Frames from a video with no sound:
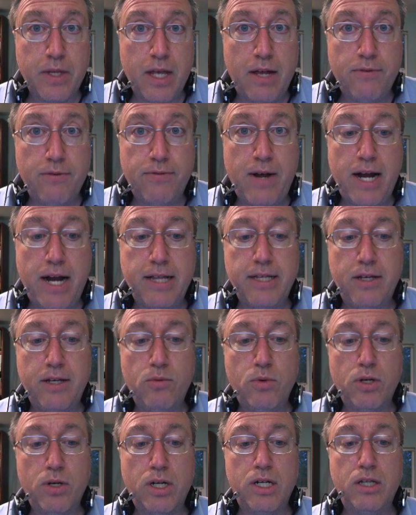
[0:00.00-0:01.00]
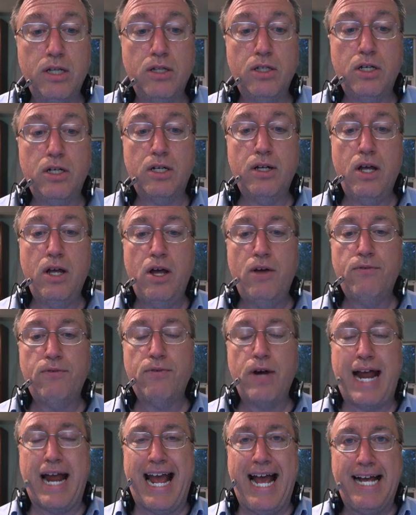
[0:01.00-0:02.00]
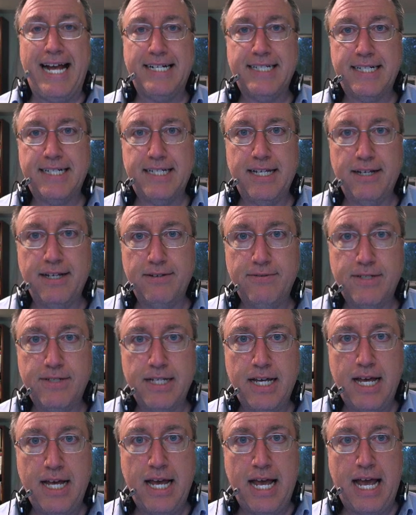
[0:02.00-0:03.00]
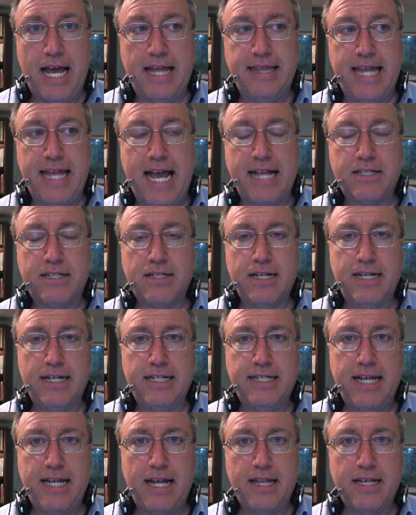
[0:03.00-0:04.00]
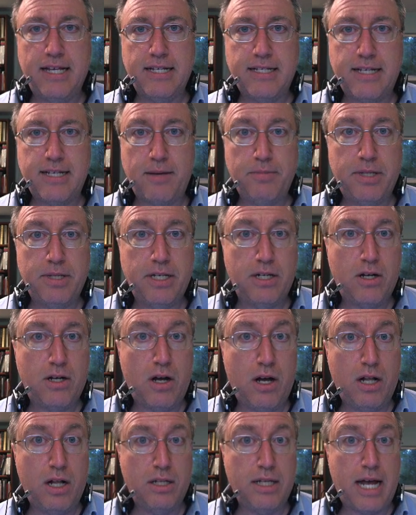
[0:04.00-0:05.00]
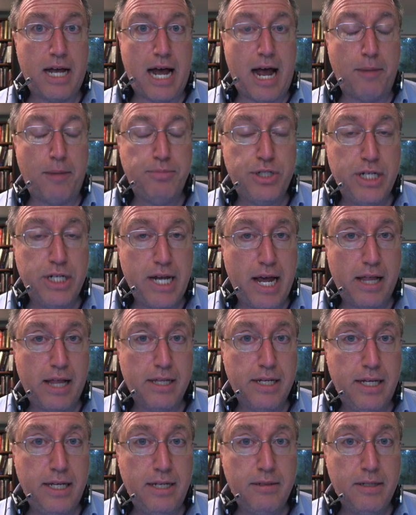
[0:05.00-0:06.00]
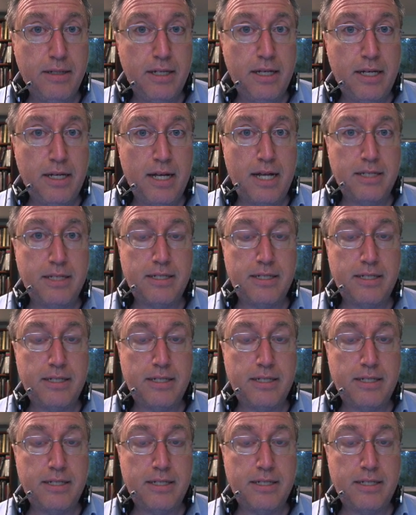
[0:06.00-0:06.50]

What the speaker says: And finally, we're going to look for adjectives, and that's going to tell us something called optionality and